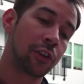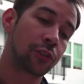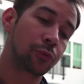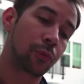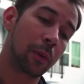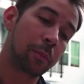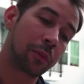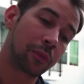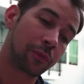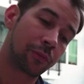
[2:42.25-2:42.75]

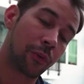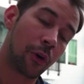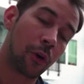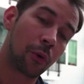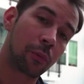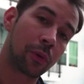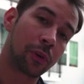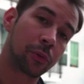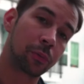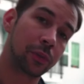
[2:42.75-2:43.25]
Swiping
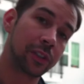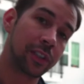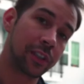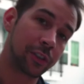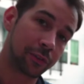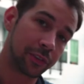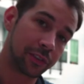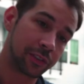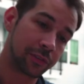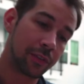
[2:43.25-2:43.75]
forward would
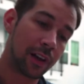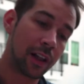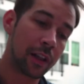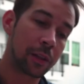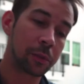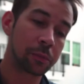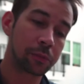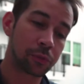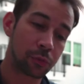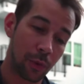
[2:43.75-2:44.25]
increase the
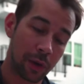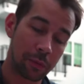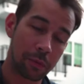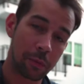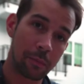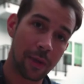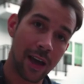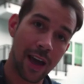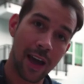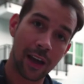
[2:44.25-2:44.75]
volume,
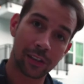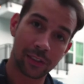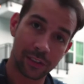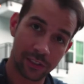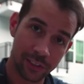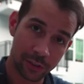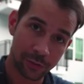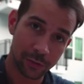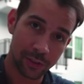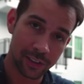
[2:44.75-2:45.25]
swiping back, it
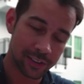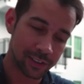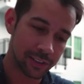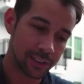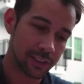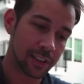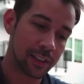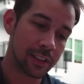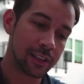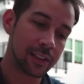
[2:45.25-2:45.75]

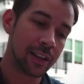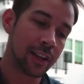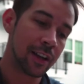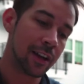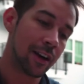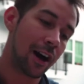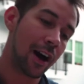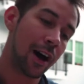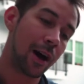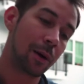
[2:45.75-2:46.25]
decreases it.
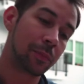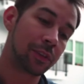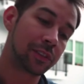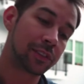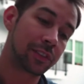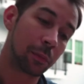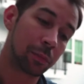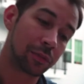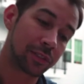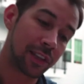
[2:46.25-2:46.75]
Um,
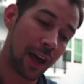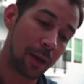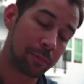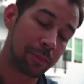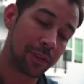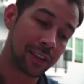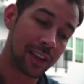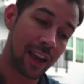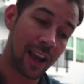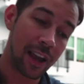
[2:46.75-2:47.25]
double
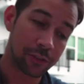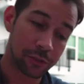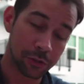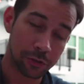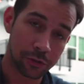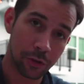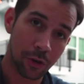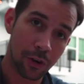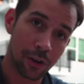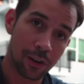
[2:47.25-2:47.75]
tapping
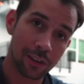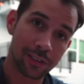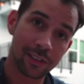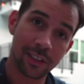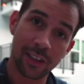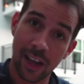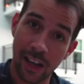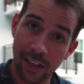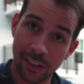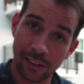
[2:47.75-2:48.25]
answers calls
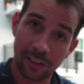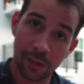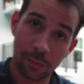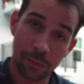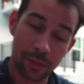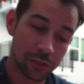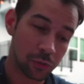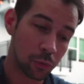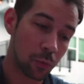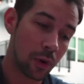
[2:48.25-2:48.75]
and ends
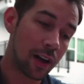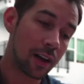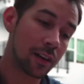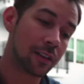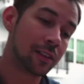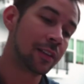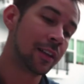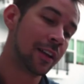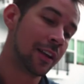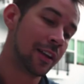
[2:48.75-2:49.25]
them as
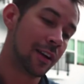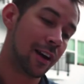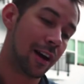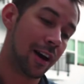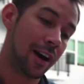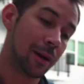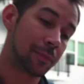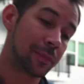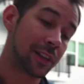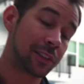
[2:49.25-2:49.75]
well.
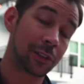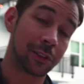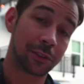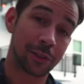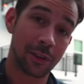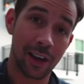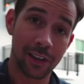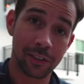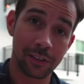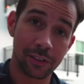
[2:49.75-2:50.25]
Um, that's
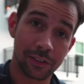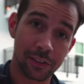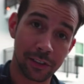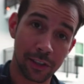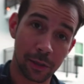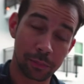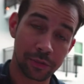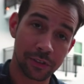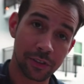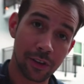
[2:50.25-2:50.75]
also how you
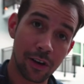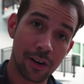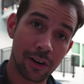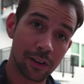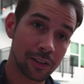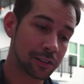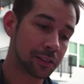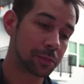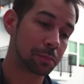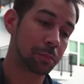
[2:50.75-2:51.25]
skip
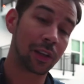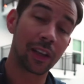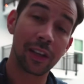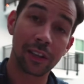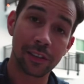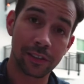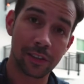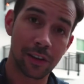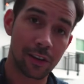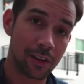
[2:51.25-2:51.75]
songs,
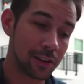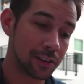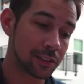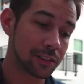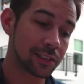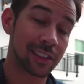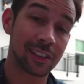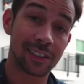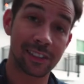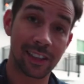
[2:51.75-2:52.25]
play
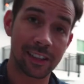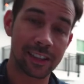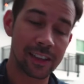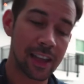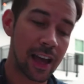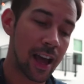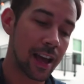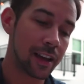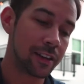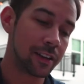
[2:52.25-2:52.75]
songs, things like
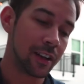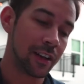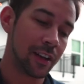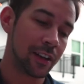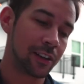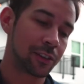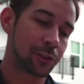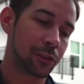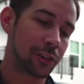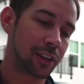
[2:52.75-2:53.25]
that.
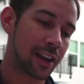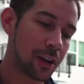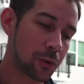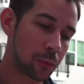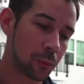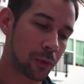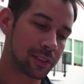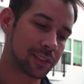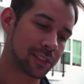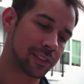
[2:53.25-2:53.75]
So it kind
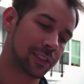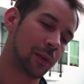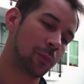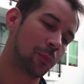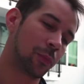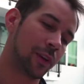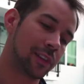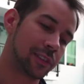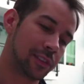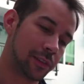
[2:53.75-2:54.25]
of works the
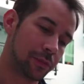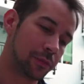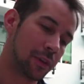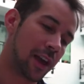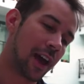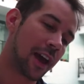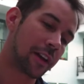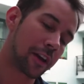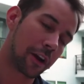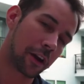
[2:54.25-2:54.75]
same way as if you
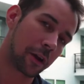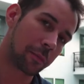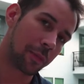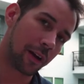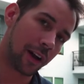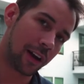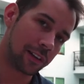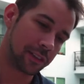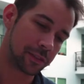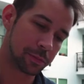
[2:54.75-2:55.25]
had
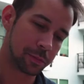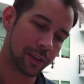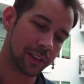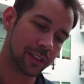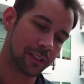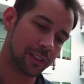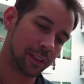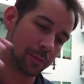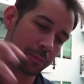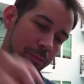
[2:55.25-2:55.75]
AirPods,
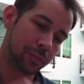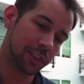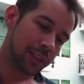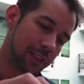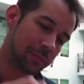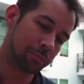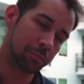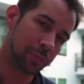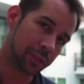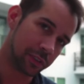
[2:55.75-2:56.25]
but it
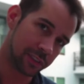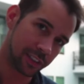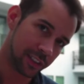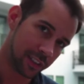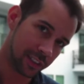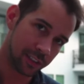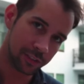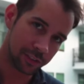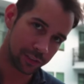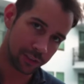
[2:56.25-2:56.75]
being built
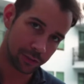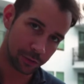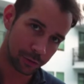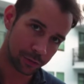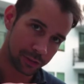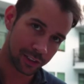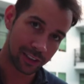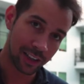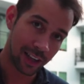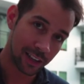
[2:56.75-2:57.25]

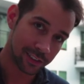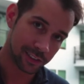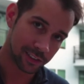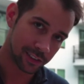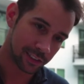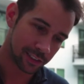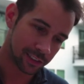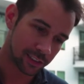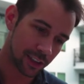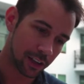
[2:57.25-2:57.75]
into the glasses
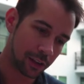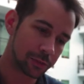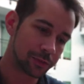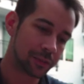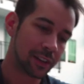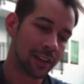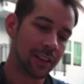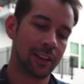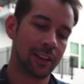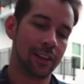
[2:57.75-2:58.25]
itself.
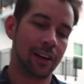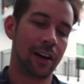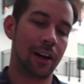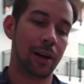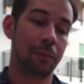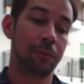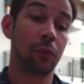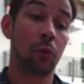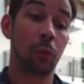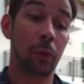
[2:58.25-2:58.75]

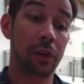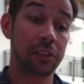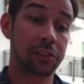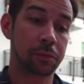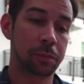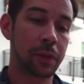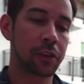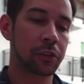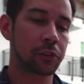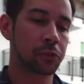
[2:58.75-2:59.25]
Um, the way the
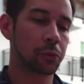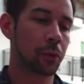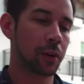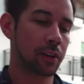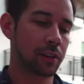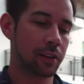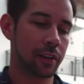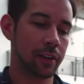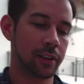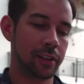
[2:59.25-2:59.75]
speakers
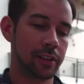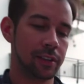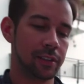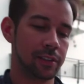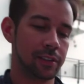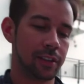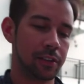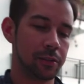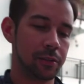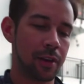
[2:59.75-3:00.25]
work on it
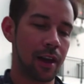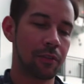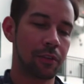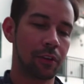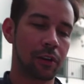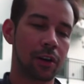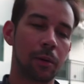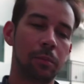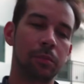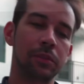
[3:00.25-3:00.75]
is that you have
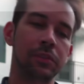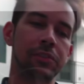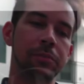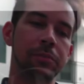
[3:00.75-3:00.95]
a couple of